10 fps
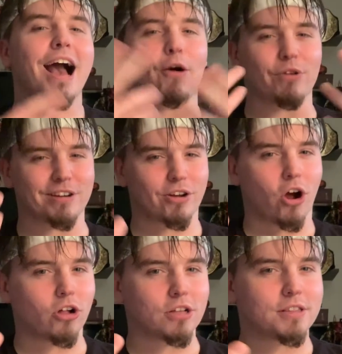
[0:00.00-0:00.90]
I wouldn't
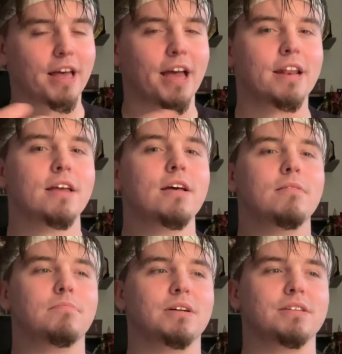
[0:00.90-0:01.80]
call it that.
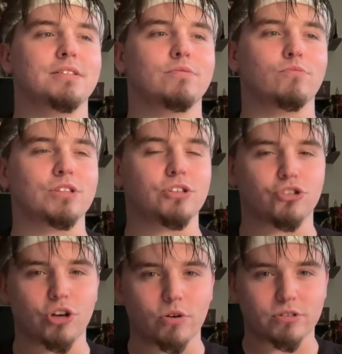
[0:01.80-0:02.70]
But when the
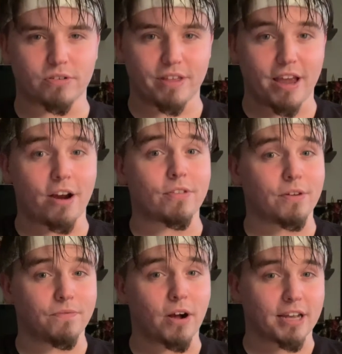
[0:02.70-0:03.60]
jokes are there,
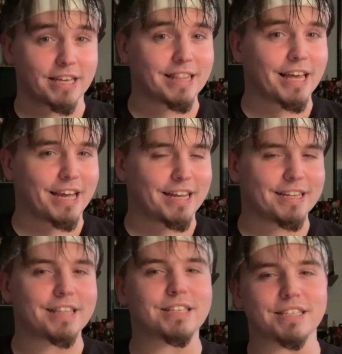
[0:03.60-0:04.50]
they fucking
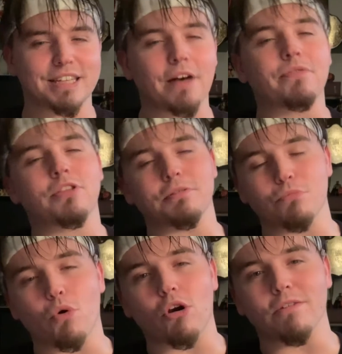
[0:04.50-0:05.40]
land. This is definitely
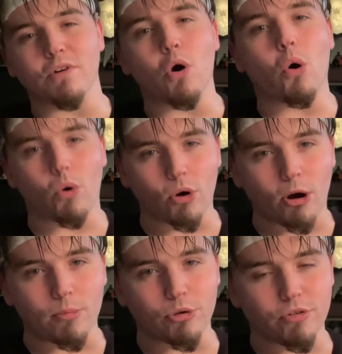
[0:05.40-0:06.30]
more of a
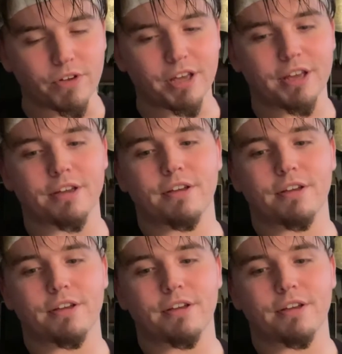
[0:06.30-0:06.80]
horror movie.